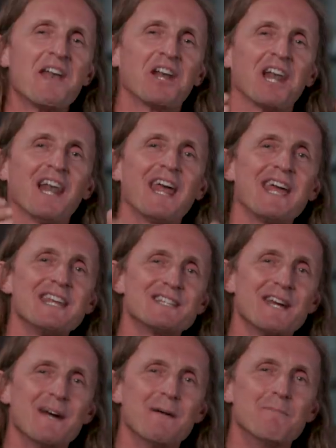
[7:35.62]
then
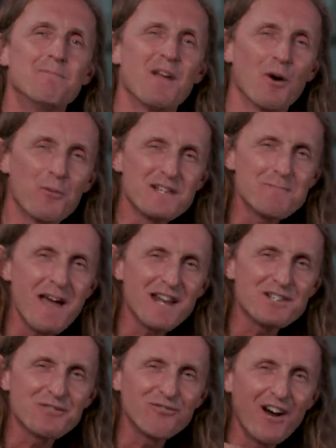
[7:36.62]
late, they always
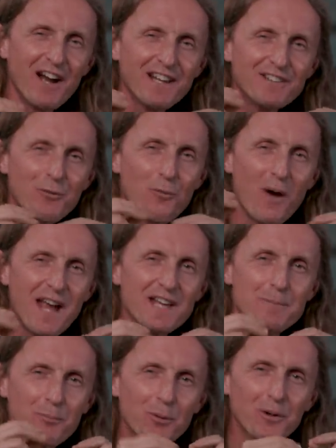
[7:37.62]
manage to find a way
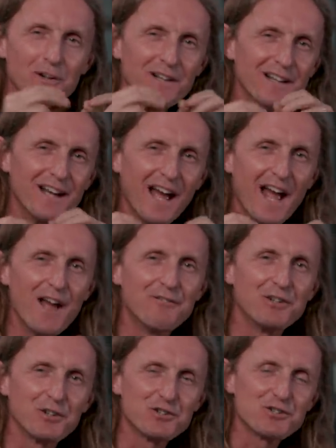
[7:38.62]
to put a
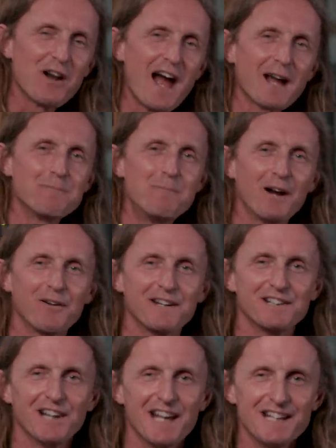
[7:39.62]
heavier track
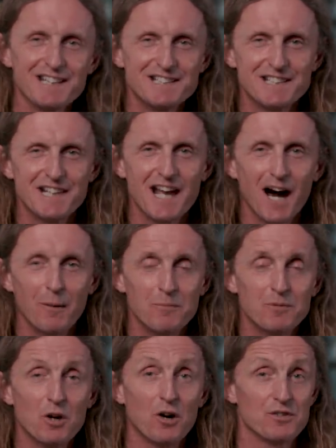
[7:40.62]
buried late into the
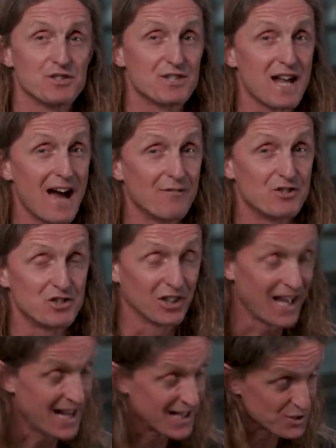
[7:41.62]
album called Savage
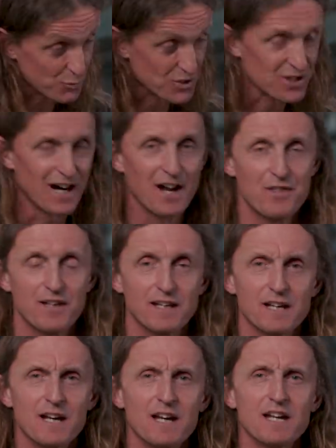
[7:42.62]
Lands, which I
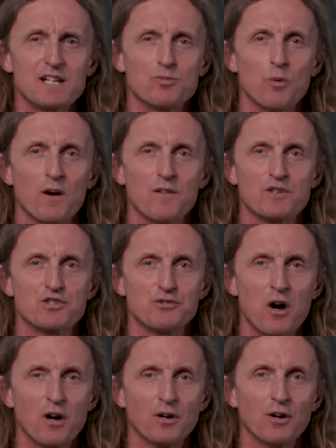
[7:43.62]
think is one of the
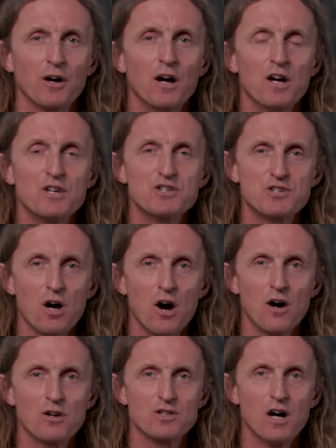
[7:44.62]
stronger
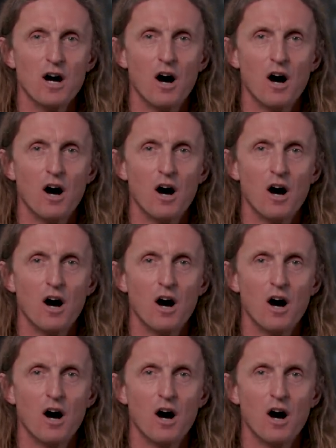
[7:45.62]
songs